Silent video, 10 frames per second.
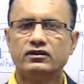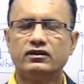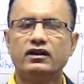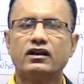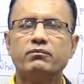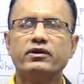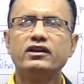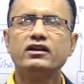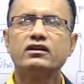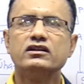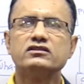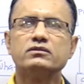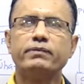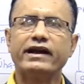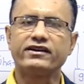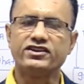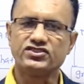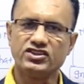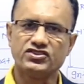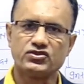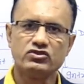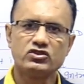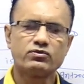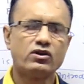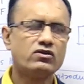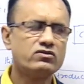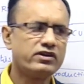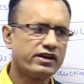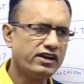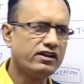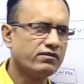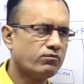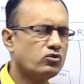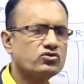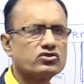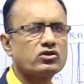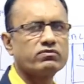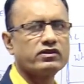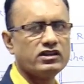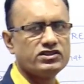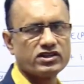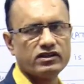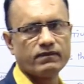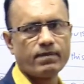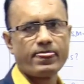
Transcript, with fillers: there are many cultural practices which found in most of cultural